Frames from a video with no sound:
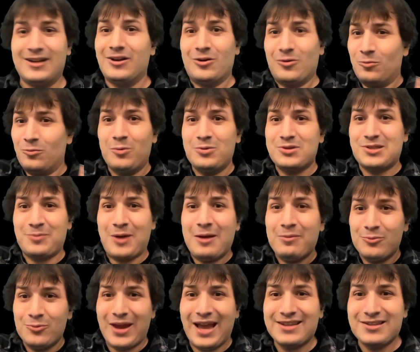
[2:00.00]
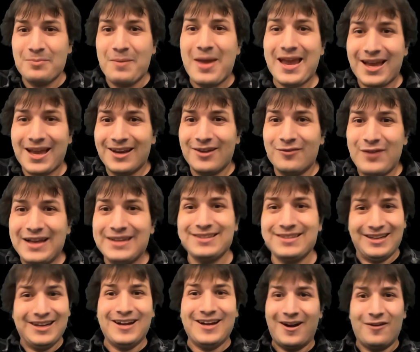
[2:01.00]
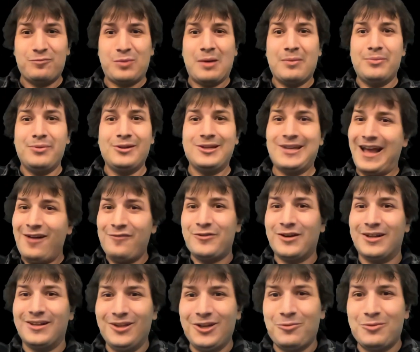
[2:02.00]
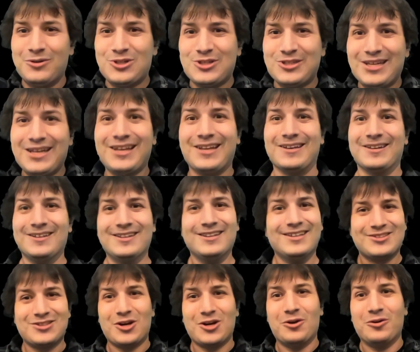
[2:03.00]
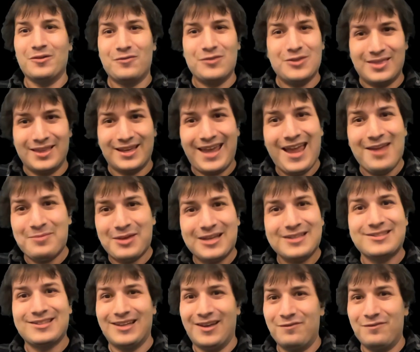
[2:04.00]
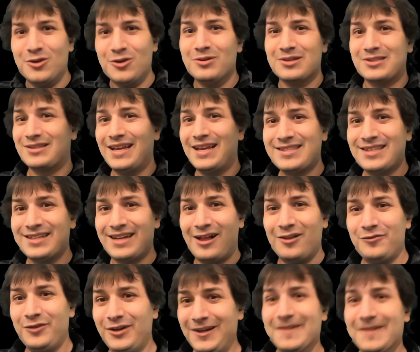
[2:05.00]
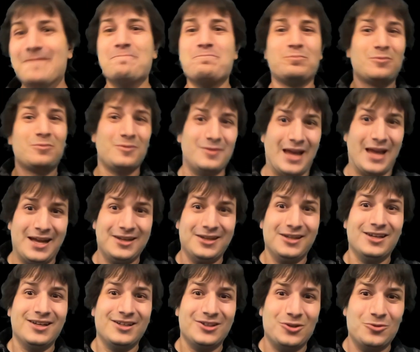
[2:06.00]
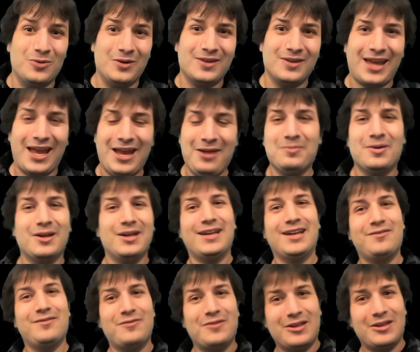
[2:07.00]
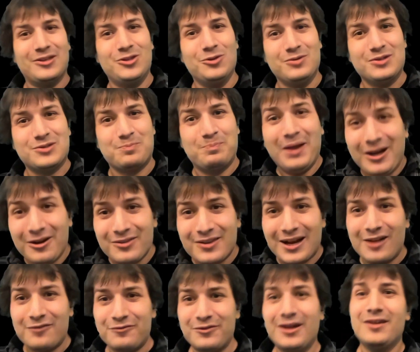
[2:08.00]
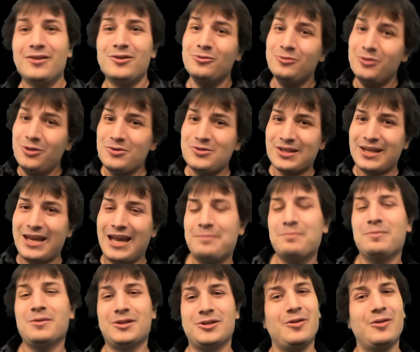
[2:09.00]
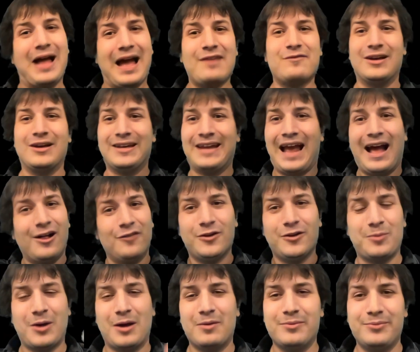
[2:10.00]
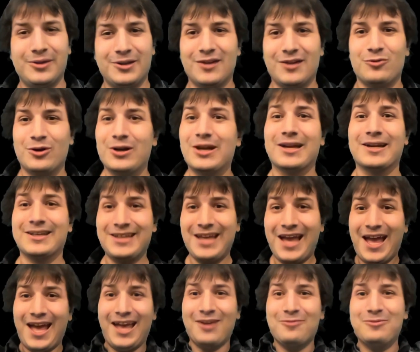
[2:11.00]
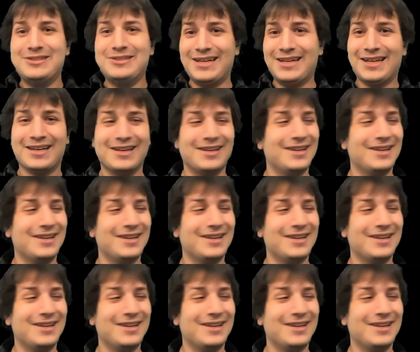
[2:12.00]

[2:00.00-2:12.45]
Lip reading: What was the problem? We had to make an event of probability alpha. Look, we just did it. So if the game is, if is less than alpha, then you win the game. If u is bigger than alpha, you lose the game. You'll have an alpha probability of winning. Yay, we did it.